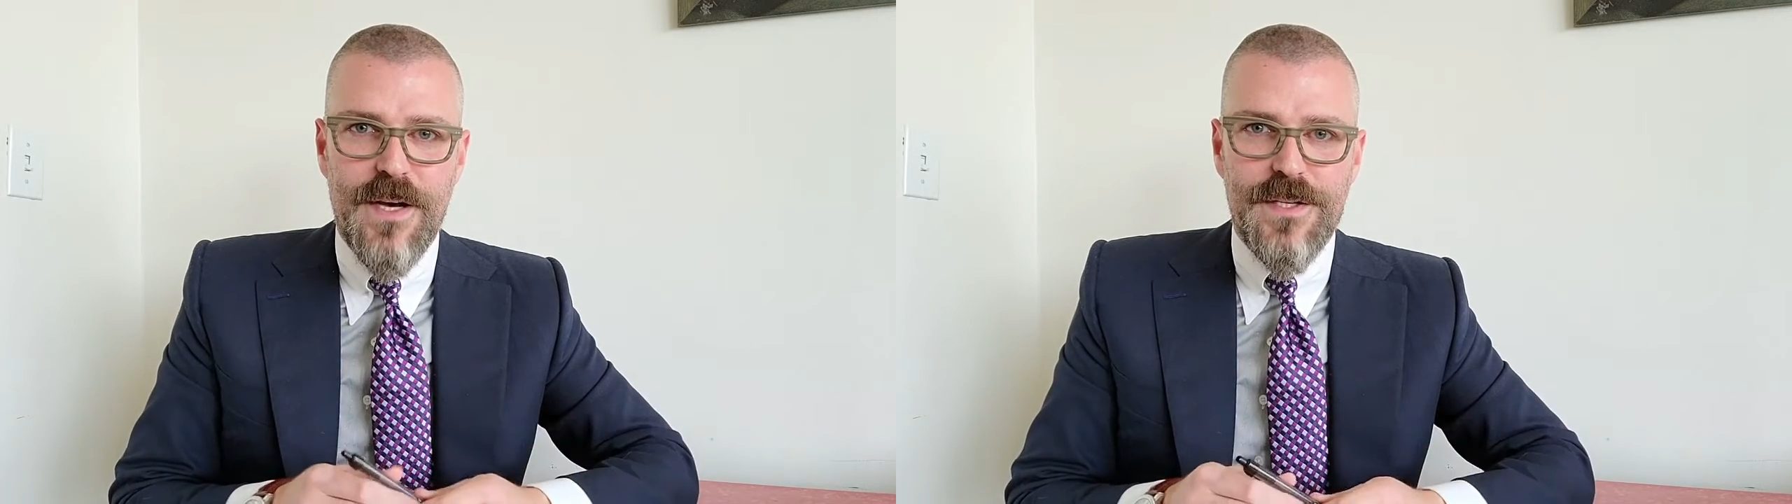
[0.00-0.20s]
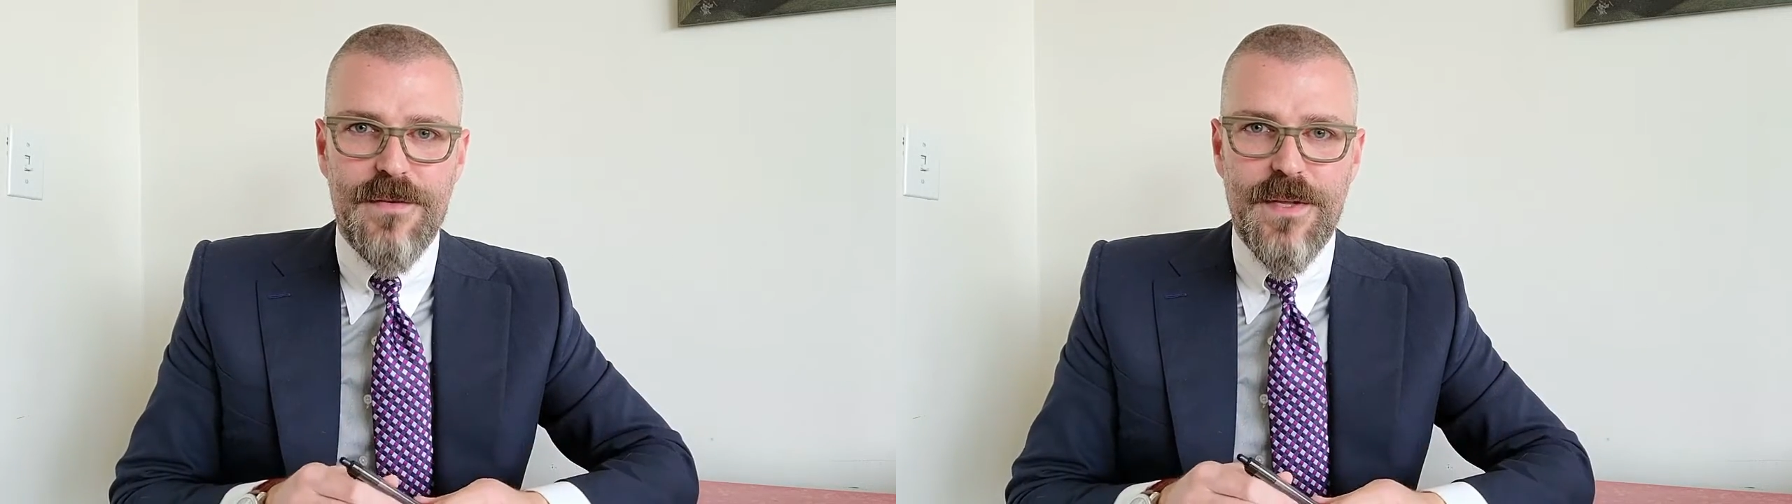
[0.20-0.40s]

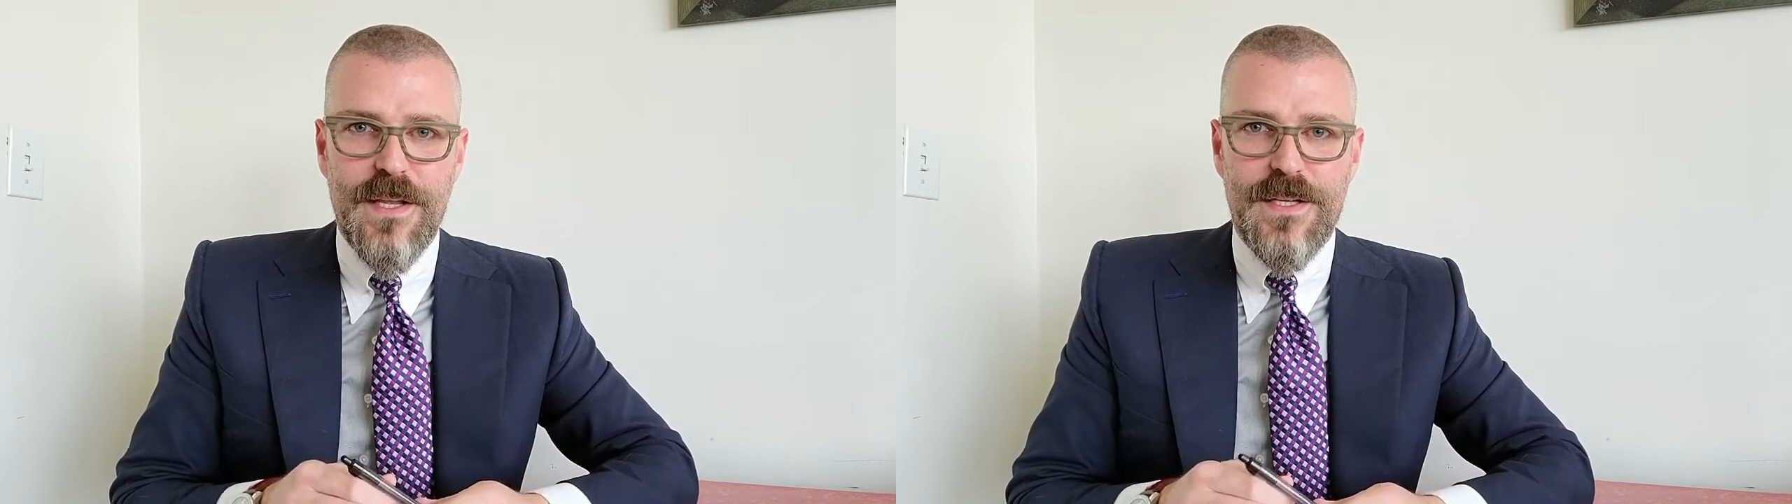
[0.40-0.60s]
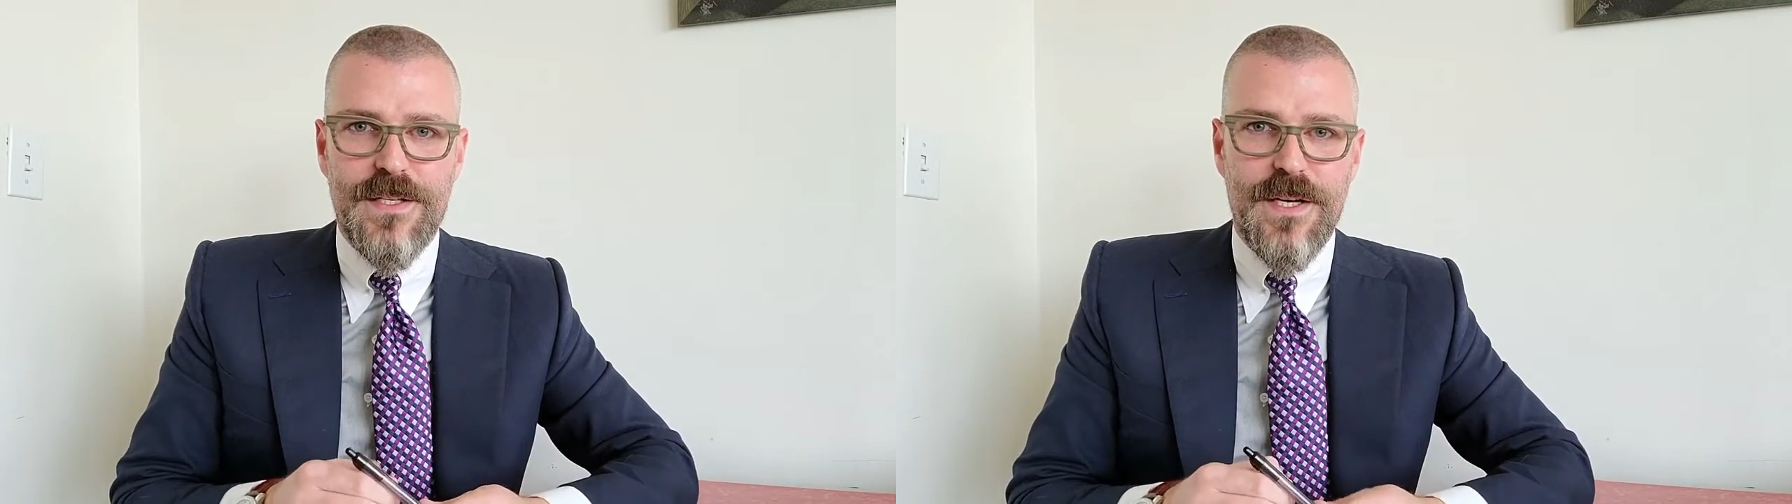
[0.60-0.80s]
not something
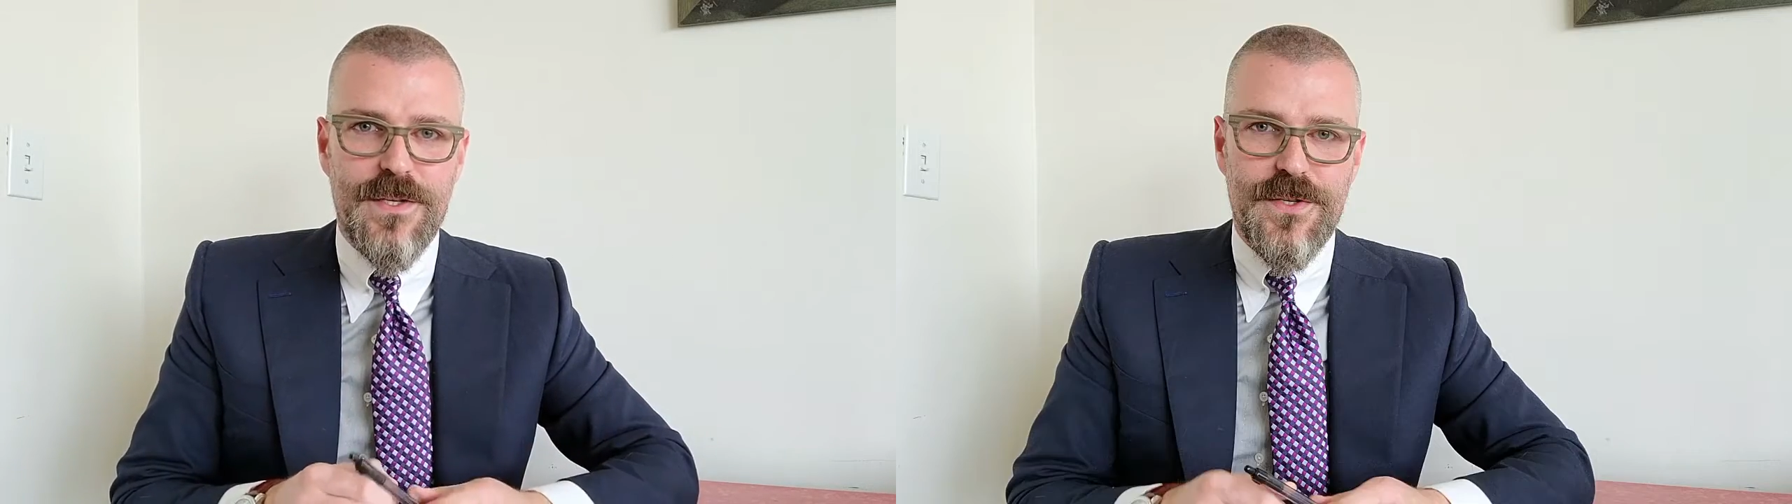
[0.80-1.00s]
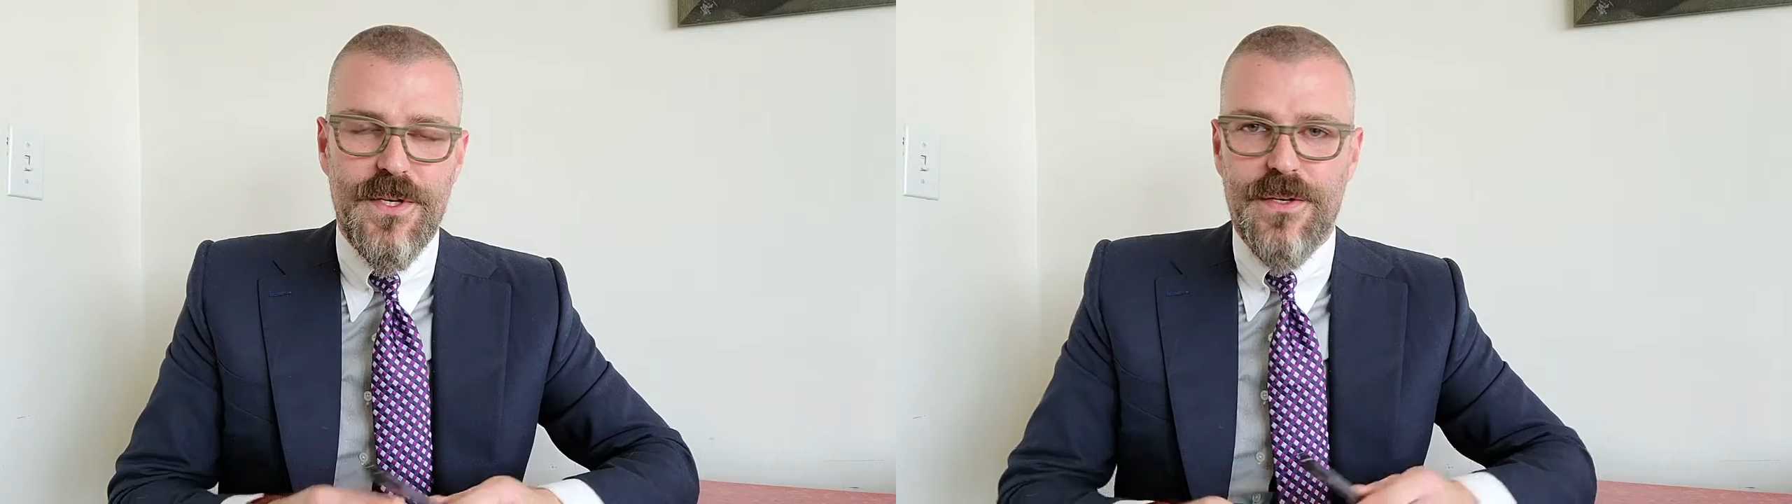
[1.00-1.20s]
that
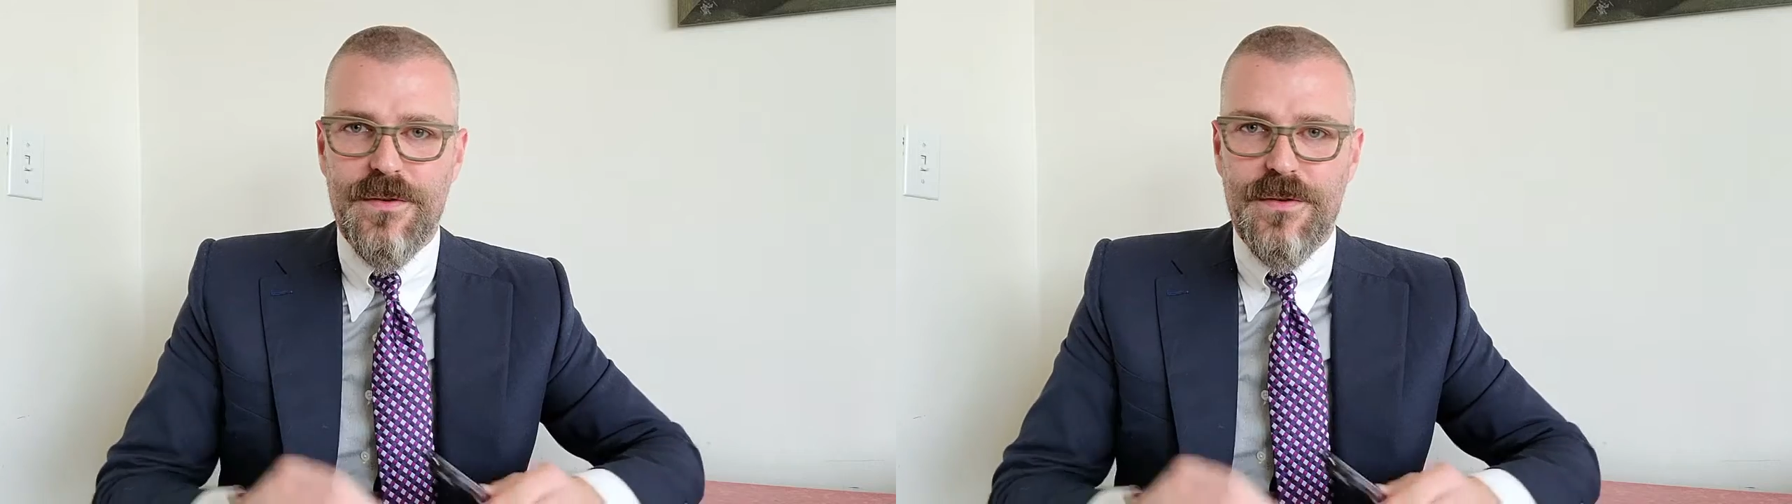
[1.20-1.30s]
says,